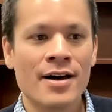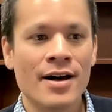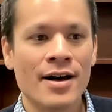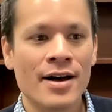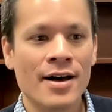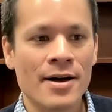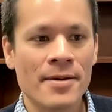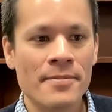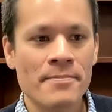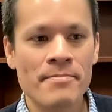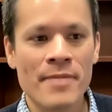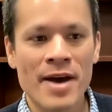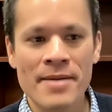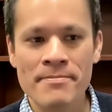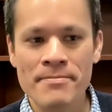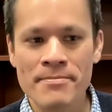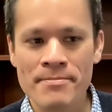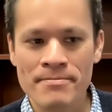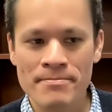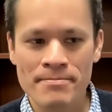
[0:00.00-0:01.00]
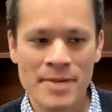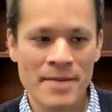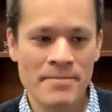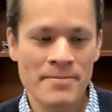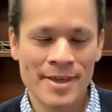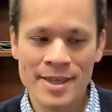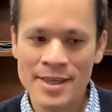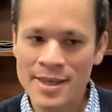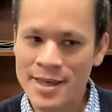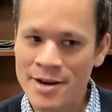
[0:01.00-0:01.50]

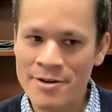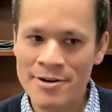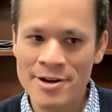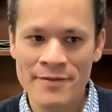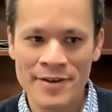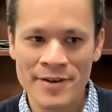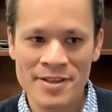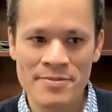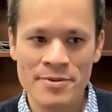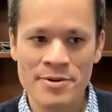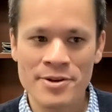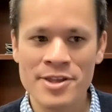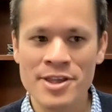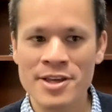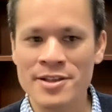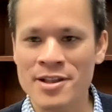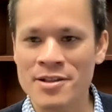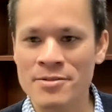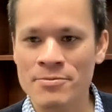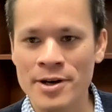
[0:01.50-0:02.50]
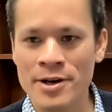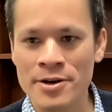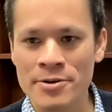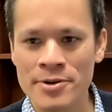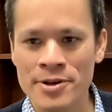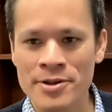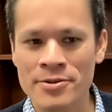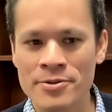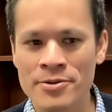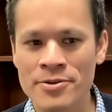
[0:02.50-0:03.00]
My key area of expertise is water
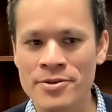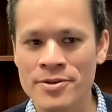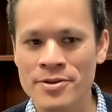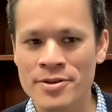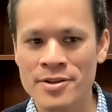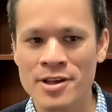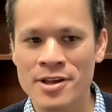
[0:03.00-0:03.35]
resources.